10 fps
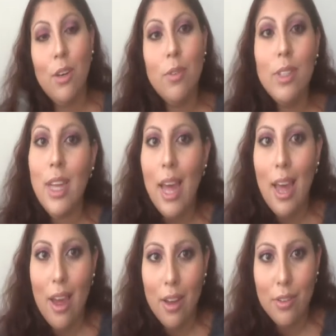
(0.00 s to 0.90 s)
they don't really
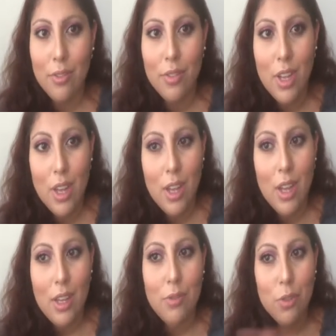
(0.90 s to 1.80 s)
have
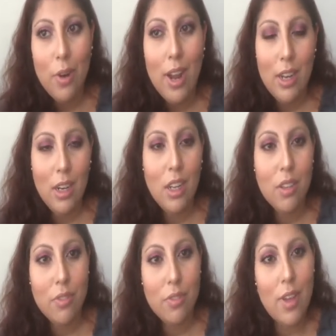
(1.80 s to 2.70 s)
a variety
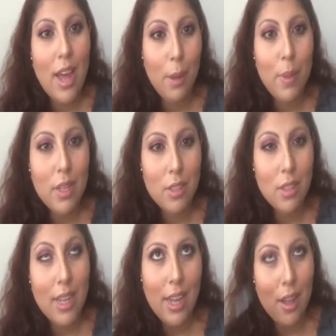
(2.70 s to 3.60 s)
of
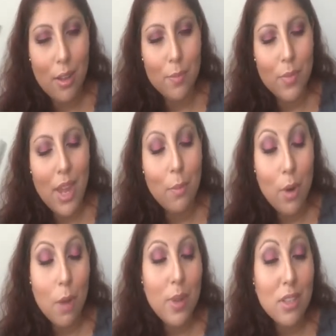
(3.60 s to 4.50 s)

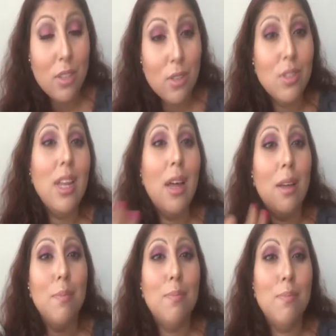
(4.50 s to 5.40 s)
eyebrow pencils
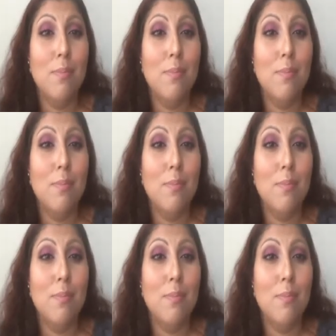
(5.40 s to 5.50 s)
at